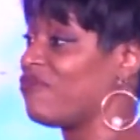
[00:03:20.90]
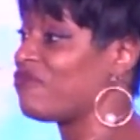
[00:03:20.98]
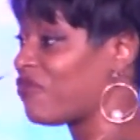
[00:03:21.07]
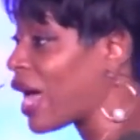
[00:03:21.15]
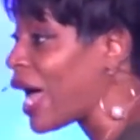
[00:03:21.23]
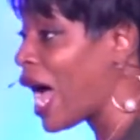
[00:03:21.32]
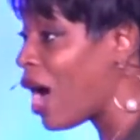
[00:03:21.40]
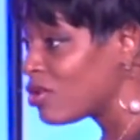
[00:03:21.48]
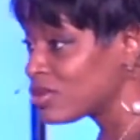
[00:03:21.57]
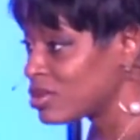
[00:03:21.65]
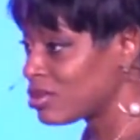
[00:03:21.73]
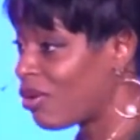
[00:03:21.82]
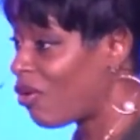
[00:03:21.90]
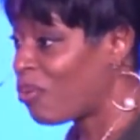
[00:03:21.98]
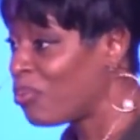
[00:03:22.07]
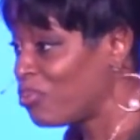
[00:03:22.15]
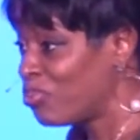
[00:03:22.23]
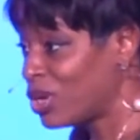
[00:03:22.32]
firehouse or
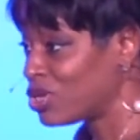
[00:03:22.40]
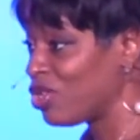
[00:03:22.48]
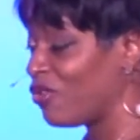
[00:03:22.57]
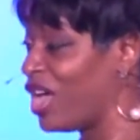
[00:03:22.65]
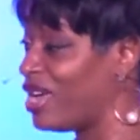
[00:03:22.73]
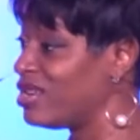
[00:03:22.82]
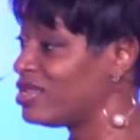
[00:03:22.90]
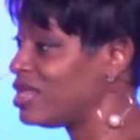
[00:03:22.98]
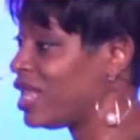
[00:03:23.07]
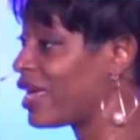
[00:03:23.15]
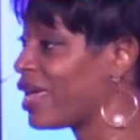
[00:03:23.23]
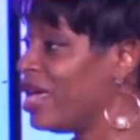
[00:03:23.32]
bundle of energy. Like,